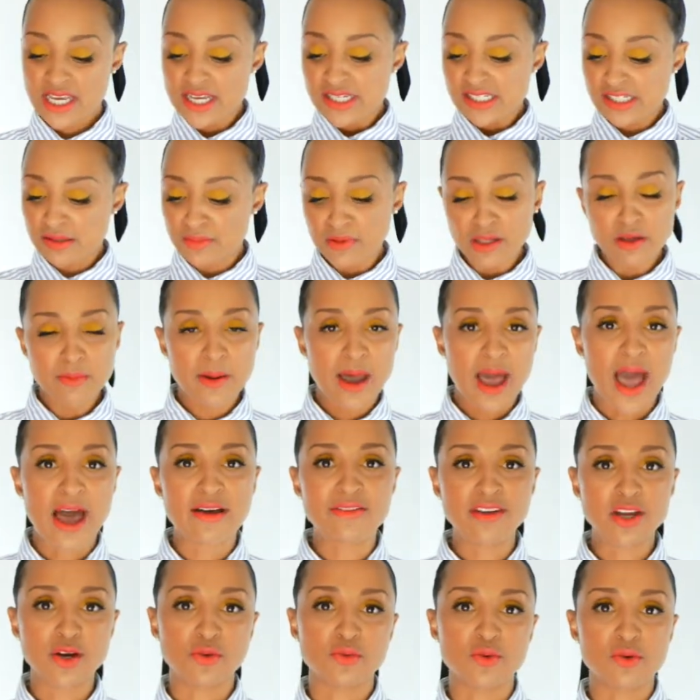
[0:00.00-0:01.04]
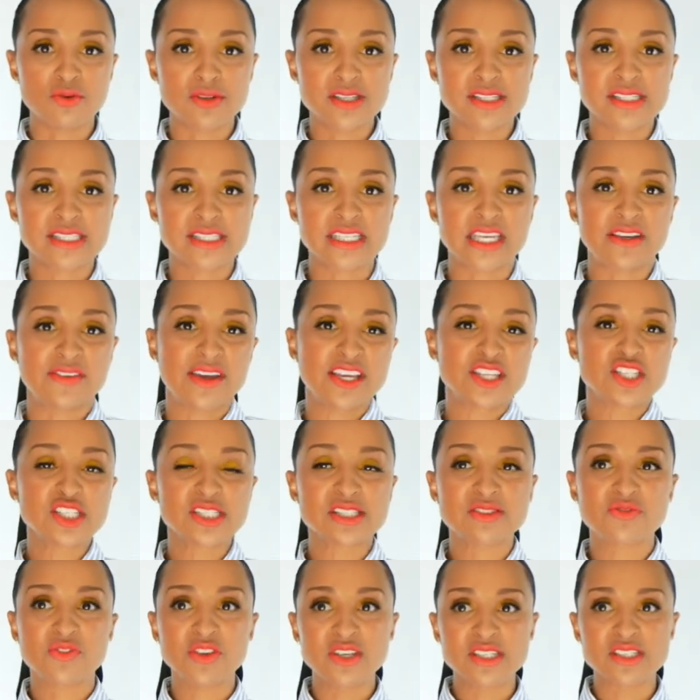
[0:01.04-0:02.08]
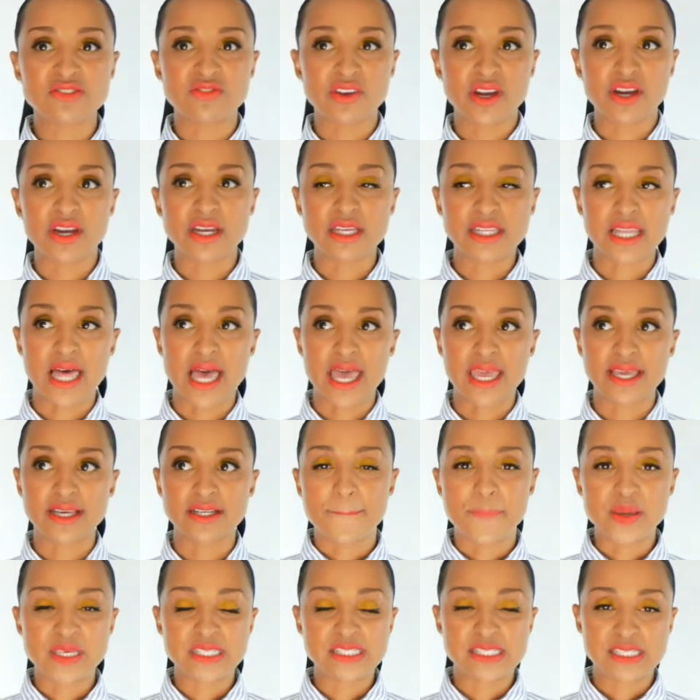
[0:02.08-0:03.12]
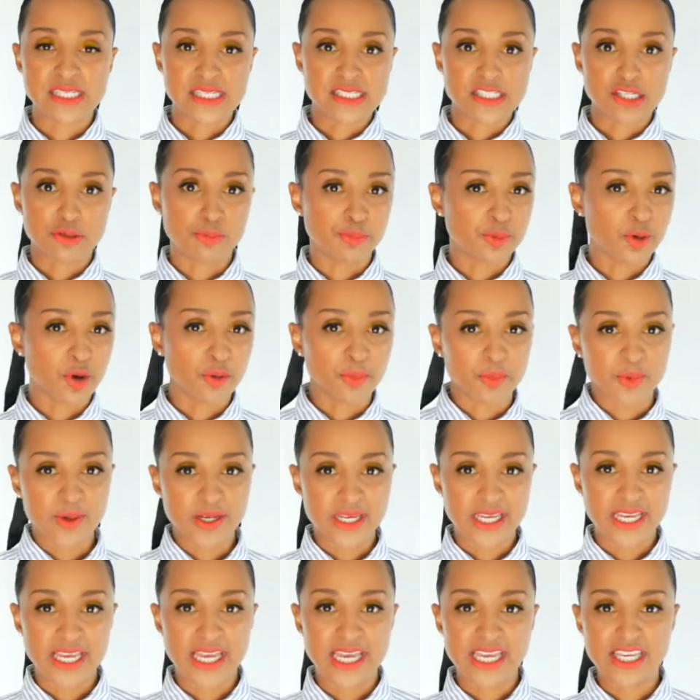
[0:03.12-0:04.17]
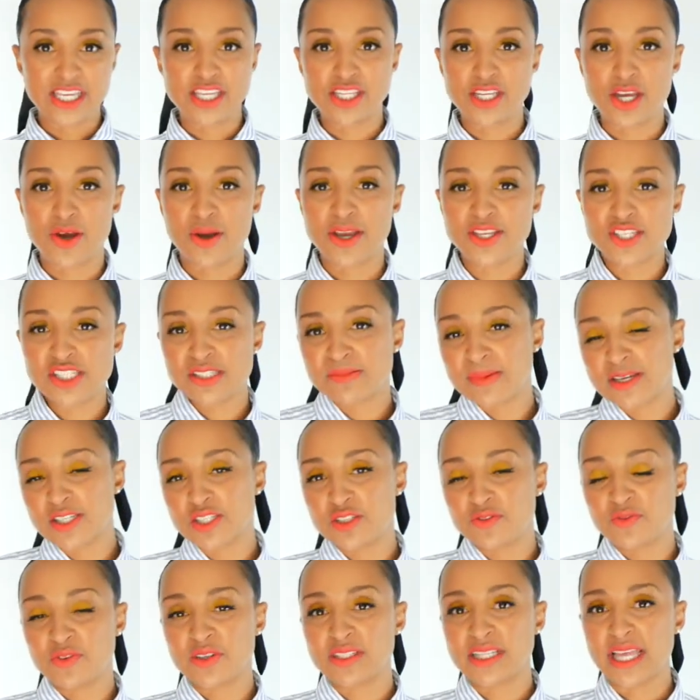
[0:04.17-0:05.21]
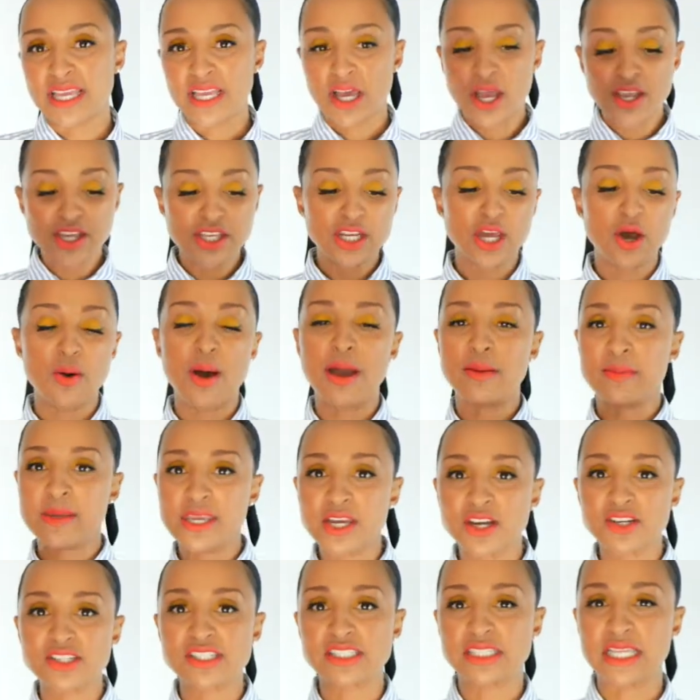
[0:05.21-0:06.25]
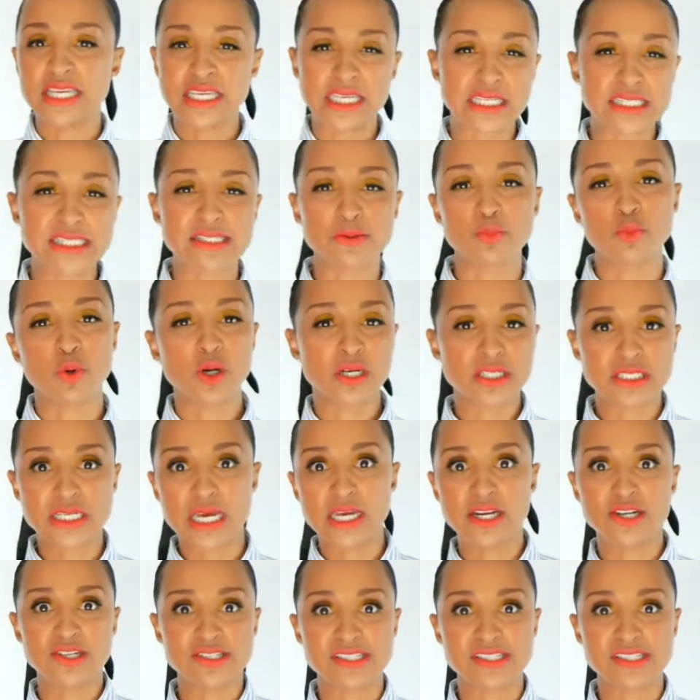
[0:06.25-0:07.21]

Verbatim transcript: Something about having a rolled sleeve, it just feels very like business appropriate. You know, it just makes you feel like, you know, I'm here to like get some work done or